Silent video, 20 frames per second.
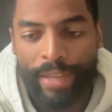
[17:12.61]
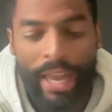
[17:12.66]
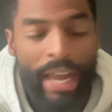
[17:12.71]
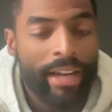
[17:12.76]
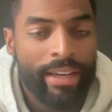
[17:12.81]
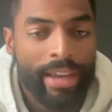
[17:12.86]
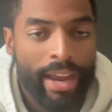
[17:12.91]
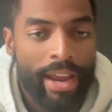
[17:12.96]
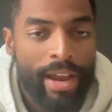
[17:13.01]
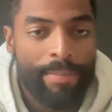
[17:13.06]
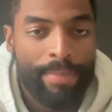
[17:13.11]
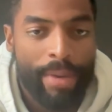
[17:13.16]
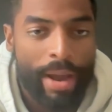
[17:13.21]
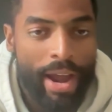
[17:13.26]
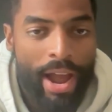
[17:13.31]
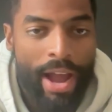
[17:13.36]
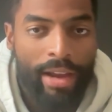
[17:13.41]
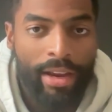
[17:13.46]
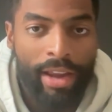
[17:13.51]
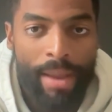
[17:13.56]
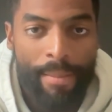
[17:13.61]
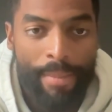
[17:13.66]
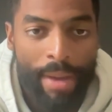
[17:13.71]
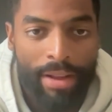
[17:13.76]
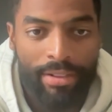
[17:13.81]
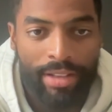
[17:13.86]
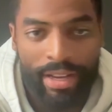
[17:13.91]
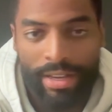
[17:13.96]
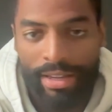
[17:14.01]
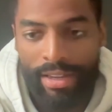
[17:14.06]
that camp, I came
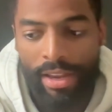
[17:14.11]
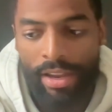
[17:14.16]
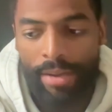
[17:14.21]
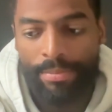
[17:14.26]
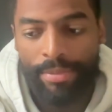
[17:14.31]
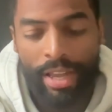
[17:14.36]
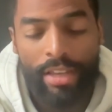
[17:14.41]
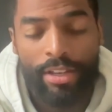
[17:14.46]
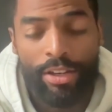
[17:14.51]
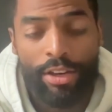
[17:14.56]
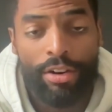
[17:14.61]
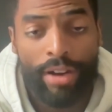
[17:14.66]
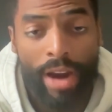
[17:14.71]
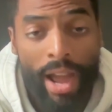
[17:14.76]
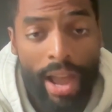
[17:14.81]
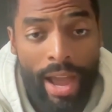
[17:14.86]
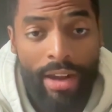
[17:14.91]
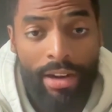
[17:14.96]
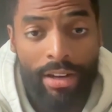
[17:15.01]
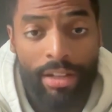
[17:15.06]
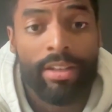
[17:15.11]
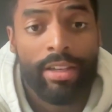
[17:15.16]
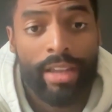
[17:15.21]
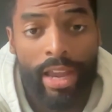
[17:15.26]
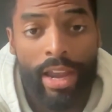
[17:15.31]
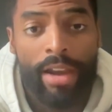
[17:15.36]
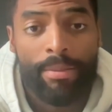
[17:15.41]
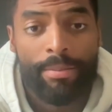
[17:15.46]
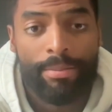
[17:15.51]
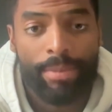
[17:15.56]
out that camp that year, and I had a good
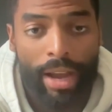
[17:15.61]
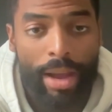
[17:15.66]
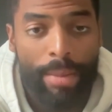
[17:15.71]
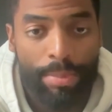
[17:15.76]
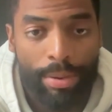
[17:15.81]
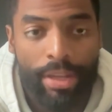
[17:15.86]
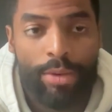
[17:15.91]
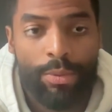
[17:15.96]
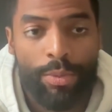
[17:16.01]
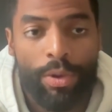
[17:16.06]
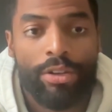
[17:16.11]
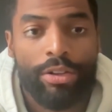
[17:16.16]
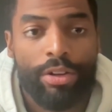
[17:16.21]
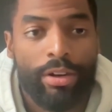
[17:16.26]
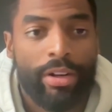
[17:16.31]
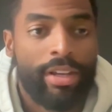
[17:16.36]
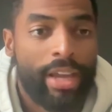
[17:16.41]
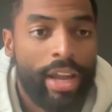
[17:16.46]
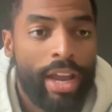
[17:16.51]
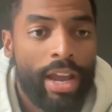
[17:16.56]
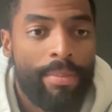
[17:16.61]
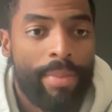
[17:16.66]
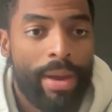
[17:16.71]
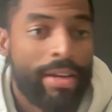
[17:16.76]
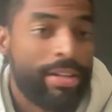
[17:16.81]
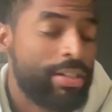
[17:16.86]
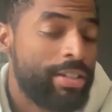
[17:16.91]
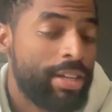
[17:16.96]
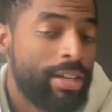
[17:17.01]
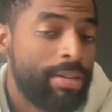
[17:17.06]
camp. Like I played well during camp,
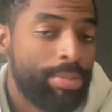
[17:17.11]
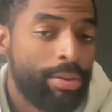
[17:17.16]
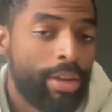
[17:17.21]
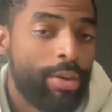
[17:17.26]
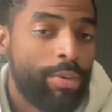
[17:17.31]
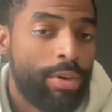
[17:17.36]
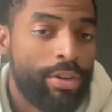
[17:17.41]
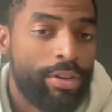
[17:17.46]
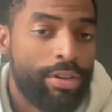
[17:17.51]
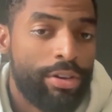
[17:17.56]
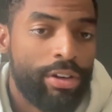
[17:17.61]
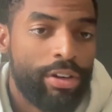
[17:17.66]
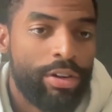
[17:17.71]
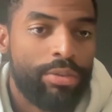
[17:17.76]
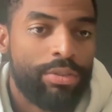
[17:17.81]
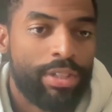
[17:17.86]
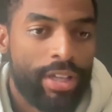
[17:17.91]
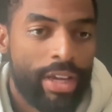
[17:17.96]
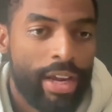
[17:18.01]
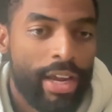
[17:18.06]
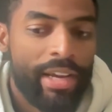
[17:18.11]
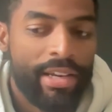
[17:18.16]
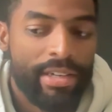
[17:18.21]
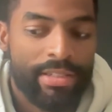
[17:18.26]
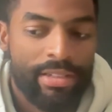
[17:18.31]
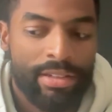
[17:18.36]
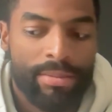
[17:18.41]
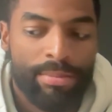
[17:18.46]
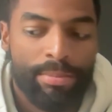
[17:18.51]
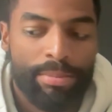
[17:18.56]
I just didn't play well during
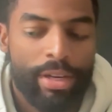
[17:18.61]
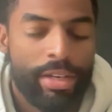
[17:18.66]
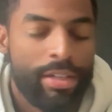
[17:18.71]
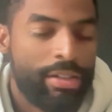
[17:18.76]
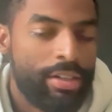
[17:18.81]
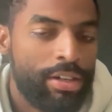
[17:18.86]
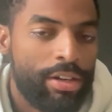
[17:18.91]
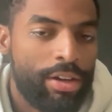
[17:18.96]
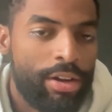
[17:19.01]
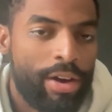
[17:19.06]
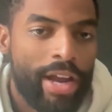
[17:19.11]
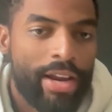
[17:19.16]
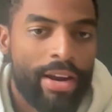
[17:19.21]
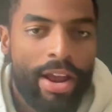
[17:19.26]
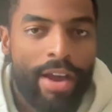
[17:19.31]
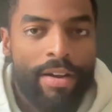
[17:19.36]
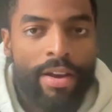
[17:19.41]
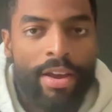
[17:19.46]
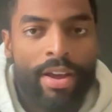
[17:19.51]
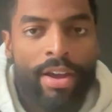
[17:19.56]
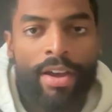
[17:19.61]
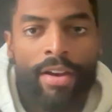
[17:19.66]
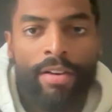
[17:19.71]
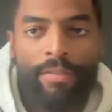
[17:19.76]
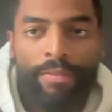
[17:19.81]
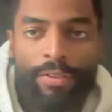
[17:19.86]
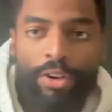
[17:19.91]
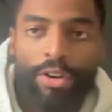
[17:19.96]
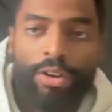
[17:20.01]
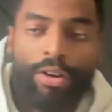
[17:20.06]
OTAs, and but I
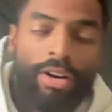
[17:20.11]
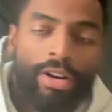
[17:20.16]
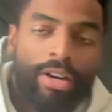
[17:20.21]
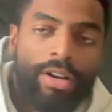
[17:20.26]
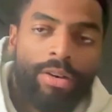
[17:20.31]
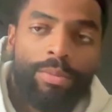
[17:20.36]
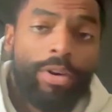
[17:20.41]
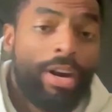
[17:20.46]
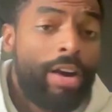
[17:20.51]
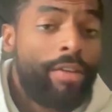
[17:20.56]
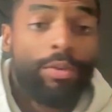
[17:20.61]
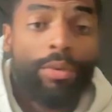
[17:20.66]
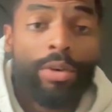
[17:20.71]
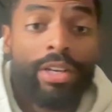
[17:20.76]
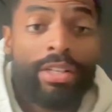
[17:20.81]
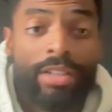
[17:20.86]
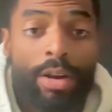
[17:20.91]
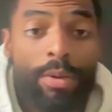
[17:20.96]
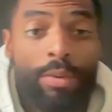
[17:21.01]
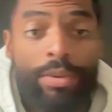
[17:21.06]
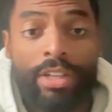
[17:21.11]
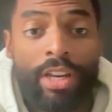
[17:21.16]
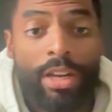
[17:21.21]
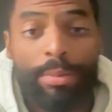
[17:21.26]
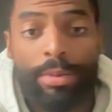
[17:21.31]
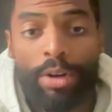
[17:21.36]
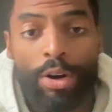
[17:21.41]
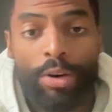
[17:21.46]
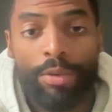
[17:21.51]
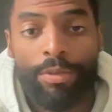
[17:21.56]
for whatever reason, I wasn't
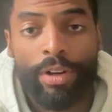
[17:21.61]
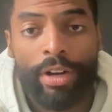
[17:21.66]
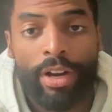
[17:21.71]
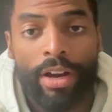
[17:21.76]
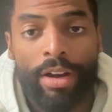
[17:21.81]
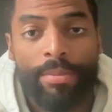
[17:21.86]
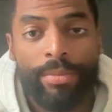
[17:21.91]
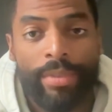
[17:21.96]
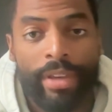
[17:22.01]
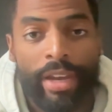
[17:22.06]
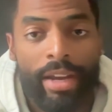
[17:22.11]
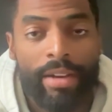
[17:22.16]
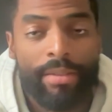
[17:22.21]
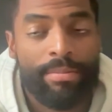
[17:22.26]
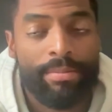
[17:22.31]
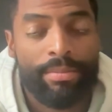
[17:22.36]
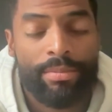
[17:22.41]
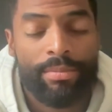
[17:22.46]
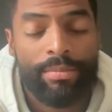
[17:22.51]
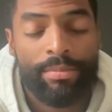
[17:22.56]
able to overcome that